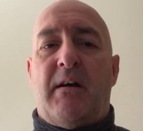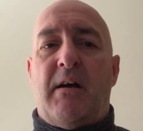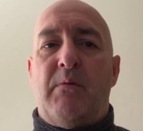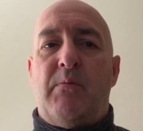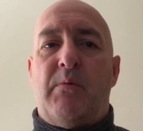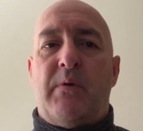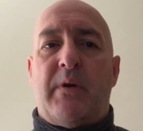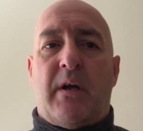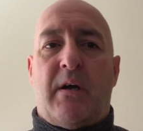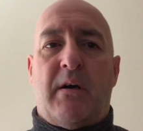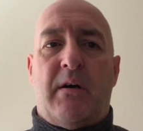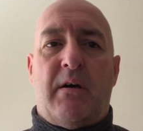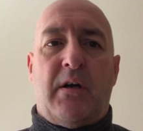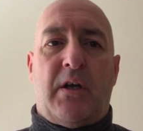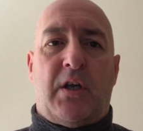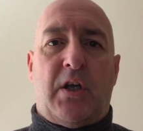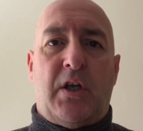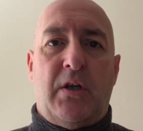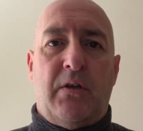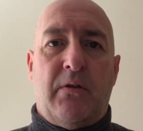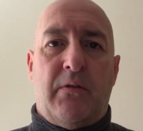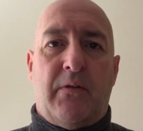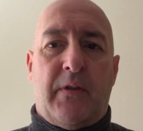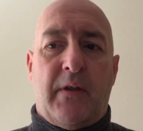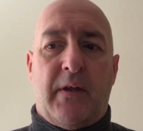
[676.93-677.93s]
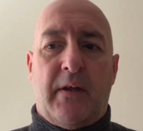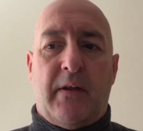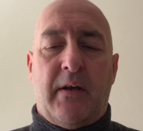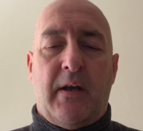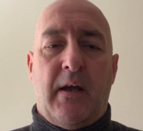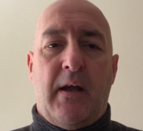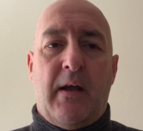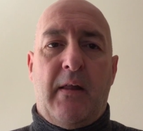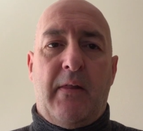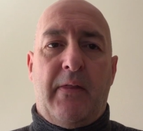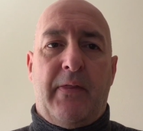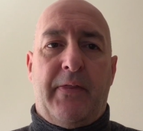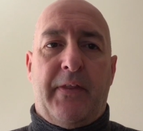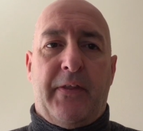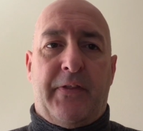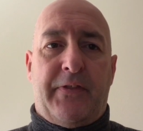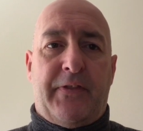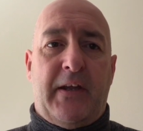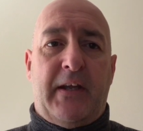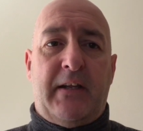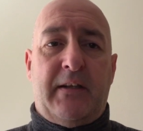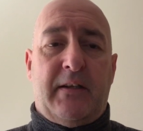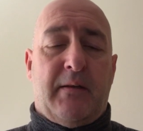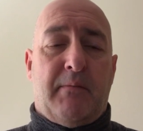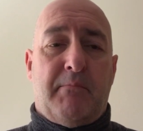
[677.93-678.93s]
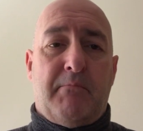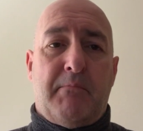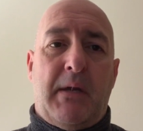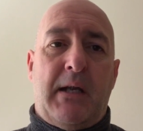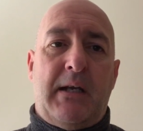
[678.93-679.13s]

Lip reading: I would argue that the thing that